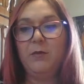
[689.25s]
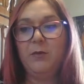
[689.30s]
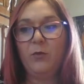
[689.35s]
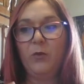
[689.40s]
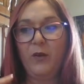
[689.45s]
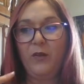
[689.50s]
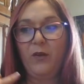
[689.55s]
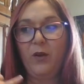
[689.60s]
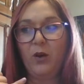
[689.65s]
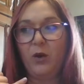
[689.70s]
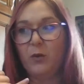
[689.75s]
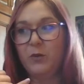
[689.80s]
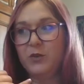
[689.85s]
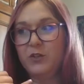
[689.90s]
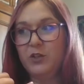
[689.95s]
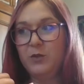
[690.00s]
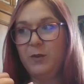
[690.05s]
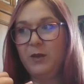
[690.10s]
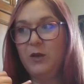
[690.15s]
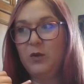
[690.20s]
with her?
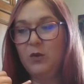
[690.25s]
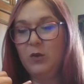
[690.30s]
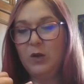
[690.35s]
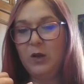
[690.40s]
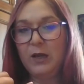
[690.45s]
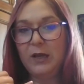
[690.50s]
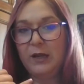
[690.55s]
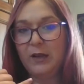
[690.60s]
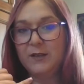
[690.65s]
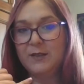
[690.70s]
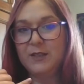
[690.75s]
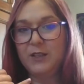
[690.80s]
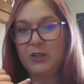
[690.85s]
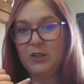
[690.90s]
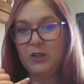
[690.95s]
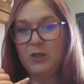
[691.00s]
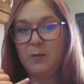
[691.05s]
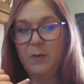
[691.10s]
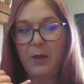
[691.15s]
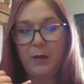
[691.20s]
Would you be cool? And I'll send
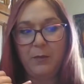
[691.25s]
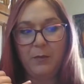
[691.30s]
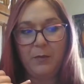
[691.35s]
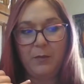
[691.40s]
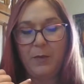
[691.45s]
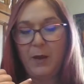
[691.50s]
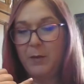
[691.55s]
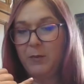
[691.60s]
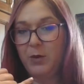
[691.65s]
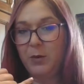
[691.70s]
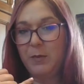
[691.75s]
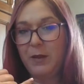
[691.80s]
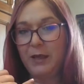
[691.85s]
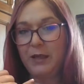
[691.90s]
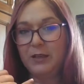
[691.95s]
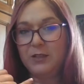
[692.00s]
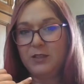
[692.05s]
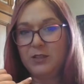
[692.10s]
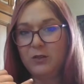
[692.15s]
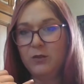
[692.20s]
you the pampering
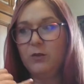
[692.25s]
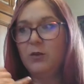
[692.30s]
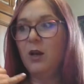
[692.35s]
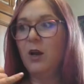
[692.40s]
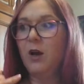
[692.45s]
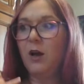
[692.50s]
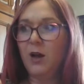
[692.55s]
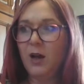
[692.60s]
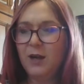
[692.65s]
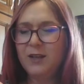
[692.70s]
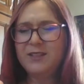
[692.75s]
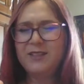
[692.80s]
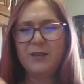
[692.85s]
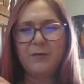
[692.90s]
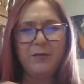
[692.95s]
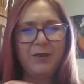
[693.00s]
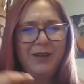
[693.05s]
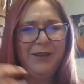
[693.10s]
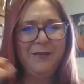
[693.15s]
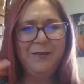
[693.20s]
packet too."
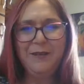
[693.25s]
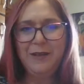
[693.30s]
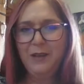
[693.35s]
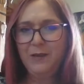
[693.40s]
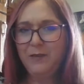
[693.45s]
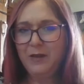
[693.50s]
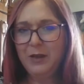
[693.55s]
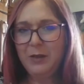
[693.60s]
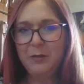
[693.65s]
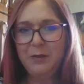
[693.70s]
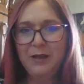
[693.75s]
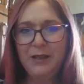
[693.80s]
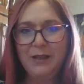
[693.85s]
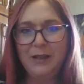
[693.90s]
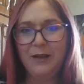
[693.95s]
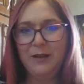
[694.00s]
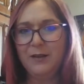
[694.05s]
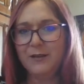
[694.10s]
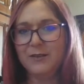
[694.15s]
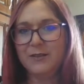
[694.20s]
Awesome. Can you think of anybody
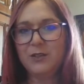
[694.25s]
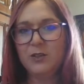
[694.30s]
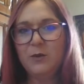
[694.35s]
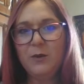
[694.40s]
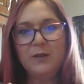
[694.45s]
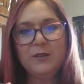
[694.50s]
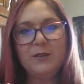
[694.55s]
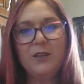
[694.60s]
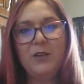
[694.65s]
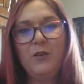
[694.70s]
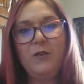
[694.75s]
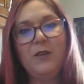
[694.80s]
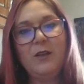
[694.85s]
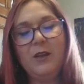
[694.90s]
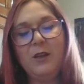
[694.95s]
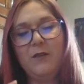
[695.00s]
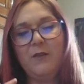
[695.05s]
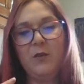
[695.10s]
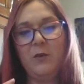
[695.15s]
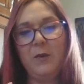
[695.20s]
else? Who else can you
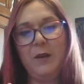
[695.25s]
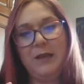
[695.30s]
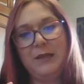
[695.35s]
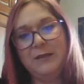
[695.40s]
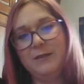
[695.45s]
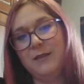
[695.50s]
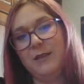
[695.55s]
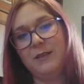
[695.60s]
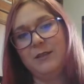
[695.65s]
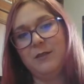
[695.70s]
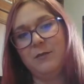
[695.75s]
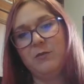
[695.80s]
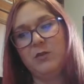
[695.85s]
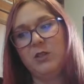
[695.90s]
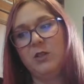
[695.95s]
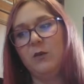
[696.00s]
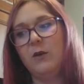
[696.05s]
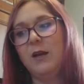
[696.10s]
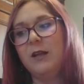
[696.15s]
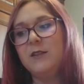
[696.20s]
think of that we could send some
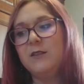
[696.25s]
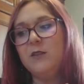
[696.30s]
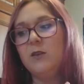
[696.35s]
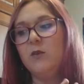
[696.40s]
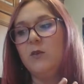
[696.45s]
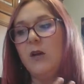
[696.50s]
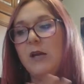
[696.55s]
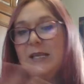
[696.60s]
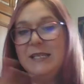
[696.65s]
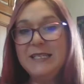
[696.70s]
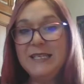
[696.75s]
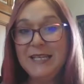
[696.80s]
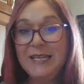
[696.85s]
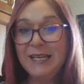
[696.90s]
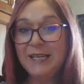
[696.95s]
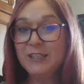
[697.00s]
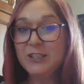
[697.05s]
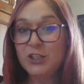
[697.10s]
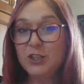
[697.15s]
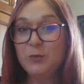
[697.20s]
to? And so Dee
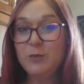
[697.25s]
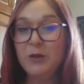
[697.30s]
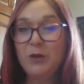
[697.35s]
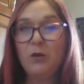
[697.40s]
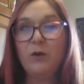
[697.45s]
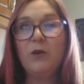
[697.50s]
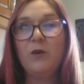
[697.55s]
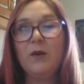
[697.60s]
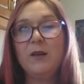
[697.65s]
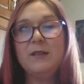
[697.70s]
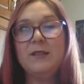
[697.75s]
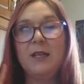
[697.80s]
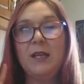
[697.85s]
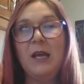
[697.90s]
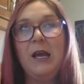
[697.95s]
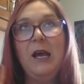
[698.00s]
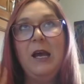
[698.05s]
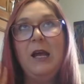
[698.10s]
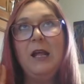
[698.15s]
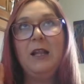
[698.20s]
has just been going crazy.
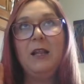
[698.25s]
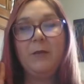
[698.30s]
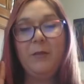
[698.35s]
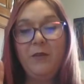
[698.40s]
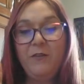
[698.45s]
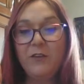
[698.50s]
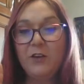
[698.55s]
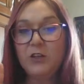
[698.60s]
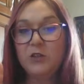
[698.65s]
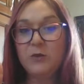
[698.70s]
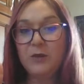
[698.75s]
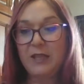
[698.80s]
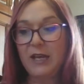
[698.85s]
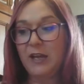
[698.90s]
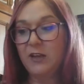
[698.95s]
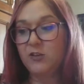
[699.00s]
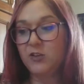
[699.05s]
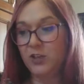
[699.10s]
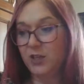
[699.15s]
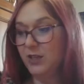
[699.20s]
Let me finish with
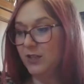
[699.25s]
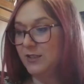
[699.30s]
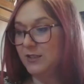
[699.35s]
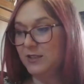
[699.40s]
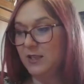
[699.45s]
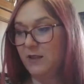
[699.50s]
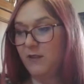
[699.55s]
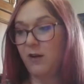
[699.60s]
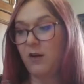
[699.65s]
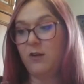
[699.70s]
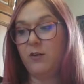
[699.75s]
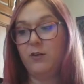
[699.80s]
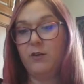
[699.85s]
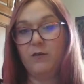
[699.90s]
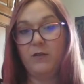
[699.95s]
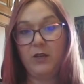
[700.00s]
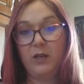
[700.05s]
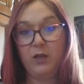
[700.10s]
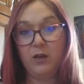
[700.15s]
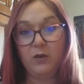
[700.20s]
that. She didn't say that on her
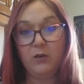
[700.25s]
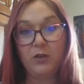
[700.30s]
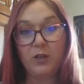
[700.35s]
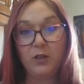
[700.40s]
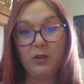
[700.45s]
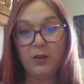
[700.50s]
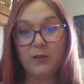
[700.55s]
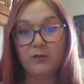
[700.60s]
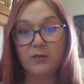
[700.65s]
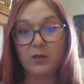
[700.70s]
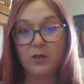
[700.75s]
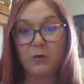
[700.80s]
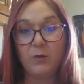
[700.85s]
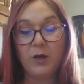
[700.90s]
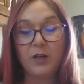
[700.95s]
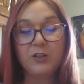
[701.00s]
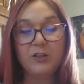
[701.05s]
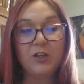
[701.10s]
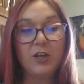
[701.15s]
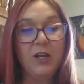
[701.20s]
video that you guys are going to
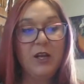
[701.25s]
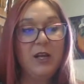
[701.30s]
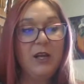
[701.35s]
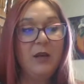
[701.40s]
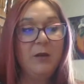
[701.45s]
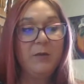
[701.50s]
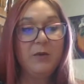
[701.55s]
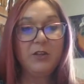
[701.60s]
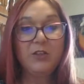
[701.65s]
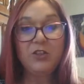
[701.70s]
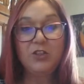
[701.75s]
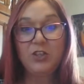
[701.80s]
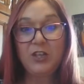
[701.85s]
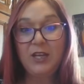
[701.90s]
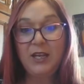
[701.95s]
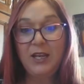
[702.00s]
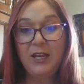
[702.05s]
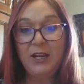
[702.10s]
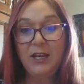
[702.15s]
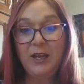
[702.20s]
watch, but
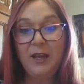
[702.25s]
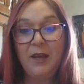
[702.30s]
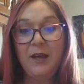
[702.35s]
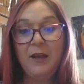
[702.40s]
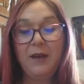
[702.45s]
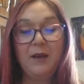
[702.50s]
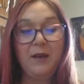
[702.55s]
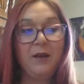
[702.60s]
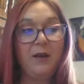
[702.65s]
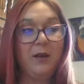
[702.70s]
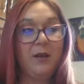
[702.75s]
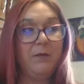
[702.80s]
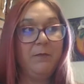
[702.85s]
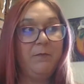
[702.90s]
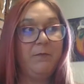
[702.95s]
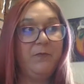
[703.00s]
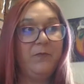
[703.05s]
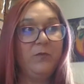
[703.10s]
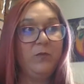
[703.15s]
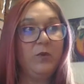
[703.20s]
she
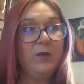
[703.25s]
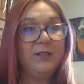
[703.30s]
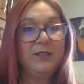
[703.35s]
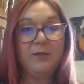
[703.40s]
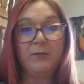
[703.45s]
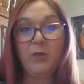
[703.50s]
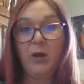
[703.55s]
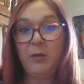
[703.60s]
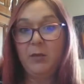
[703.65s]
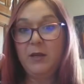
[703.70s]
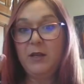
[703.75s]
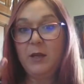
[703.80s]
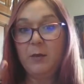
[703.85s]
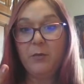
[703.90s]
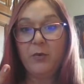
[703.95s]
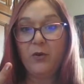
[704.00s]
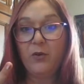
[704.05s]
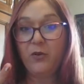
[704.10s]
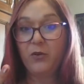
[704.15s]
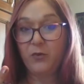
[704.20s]
was probably
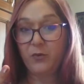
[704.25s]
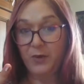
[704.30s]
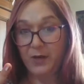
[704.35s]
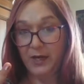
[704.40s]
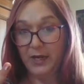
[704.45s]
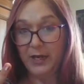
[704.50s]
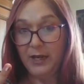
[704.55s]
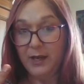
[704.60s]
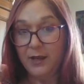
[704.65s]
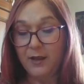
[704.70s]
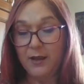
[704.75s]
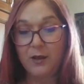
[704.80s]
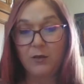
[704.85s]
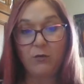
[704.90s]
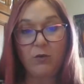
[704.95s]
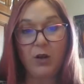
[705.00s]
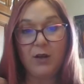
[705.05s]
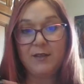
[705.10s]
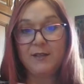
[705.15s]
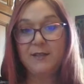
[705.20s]
number 3 in
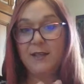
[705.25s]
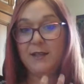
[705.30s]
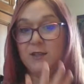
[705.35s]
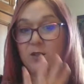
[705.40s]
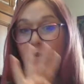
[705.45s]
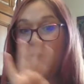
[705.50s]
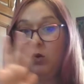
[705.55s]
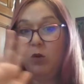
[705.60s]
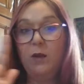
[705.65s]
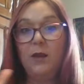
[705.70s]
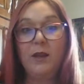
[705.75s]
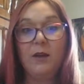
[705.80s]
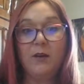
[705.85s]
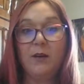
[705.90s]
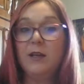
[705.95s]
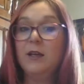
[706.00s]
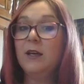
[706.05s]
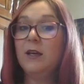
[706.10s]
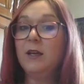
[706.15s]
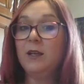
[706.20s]
Roxanne's whole
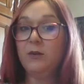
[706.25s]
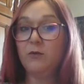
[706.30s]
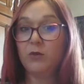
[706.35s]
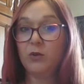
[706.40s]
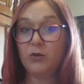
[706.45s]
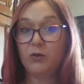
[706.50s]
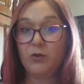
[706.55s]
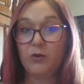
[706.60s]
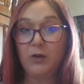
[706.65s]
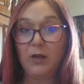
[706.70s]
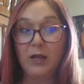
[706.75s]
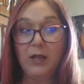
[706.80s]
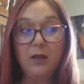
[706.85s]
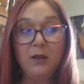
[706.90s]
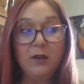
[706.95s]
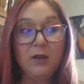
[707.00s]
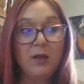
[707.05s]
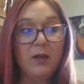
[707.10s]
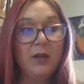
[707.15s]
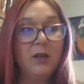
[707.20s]
area in recruiting.
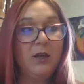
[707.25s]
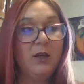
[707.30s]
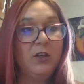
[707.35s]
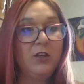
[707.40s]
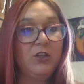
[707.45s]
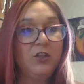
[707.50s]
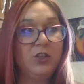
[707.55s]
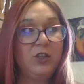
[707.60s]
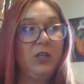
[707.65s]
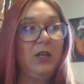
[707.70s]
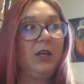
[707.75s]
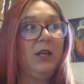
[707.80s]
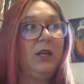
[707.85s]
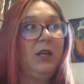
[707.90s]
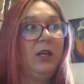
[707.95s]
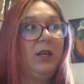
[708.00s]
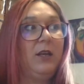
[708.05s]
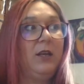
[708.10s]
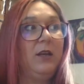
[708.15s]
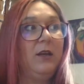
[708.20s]

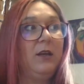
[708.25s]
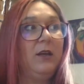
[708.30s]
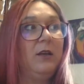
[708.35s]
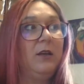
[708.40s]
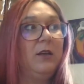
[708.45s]
She